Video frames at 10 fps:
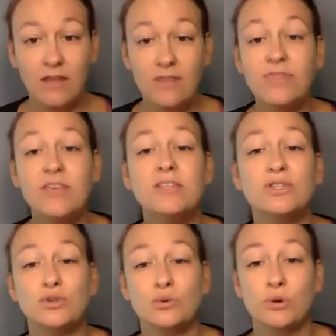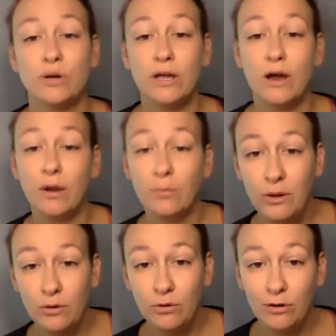In this story, our
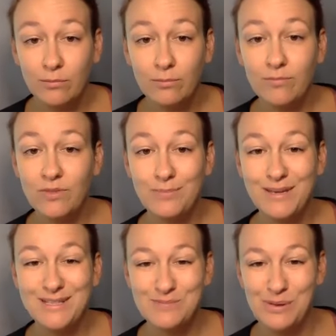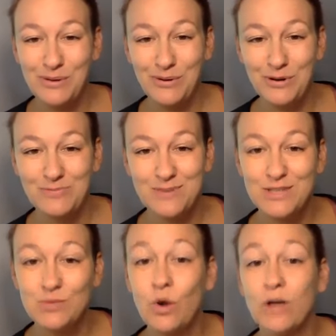pilgrim, the Peace Pilgrim,
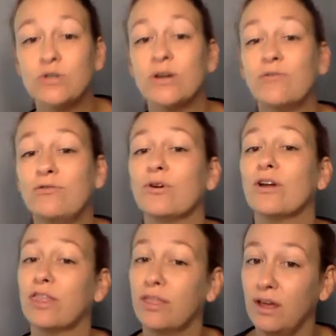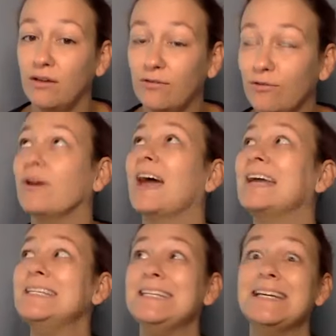is wandering for a thing, for an
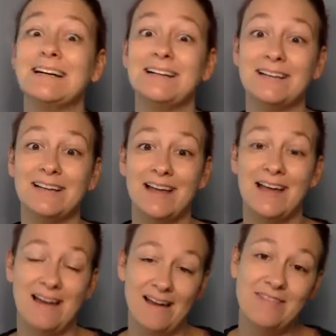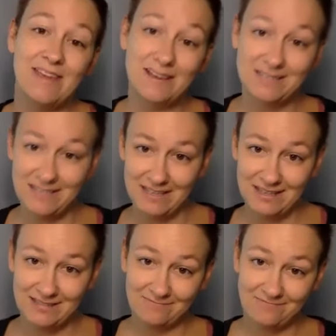idea. And the
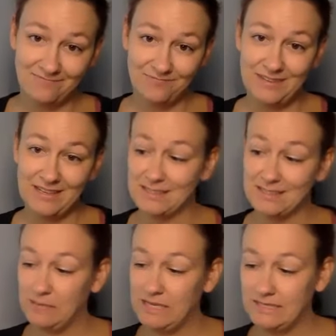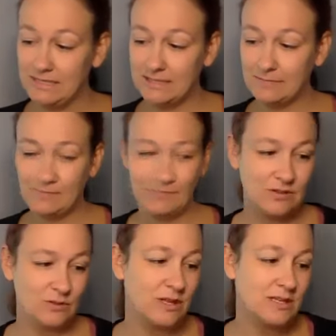idea is peace.
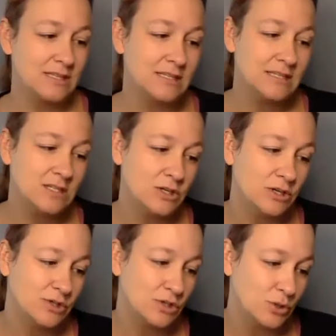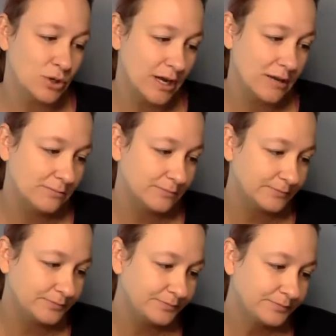So let's listen to her story.
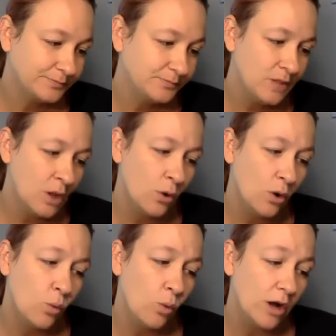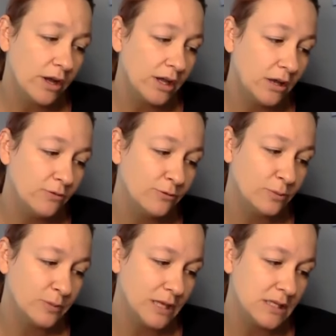Walking for
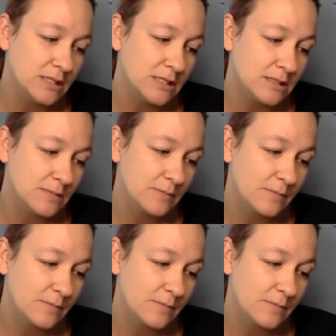Peace.